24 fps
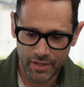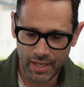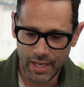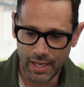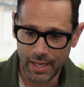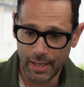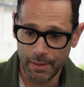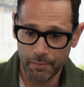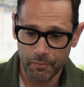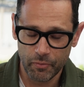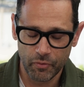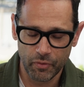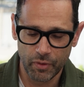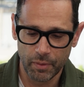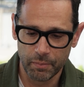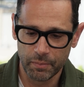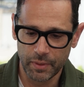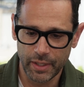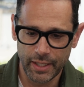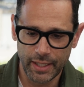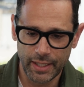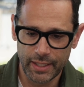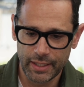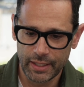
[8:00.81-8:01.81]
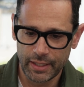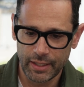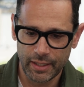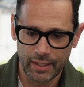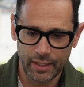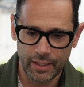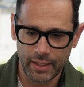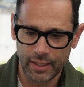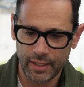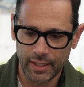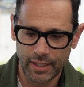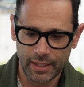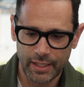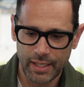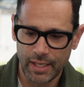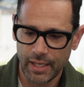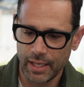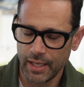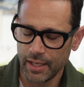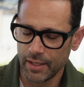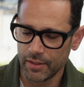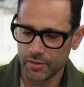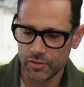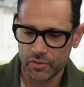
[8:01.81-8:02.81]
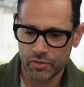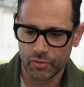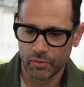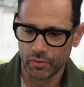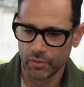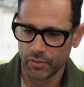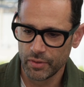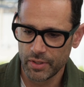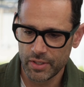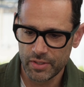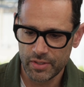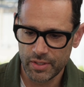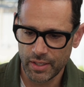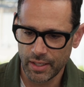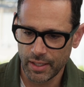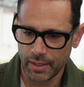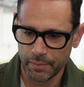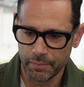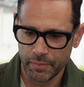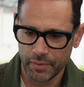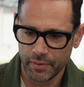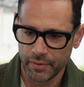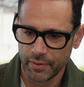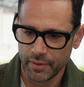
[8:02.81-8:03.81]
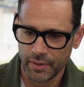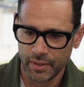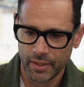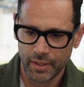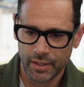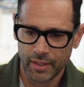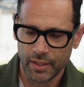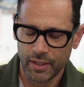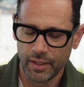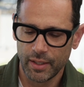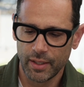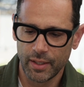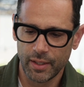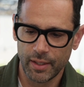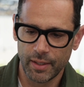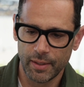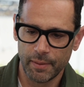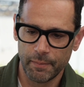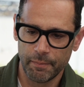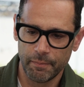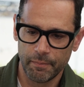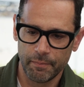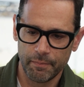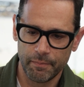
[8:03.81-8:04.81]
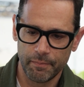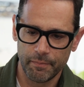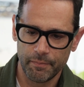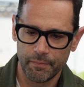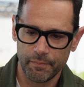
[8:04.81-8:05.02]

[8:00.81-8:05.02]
came from I can't screw this up. I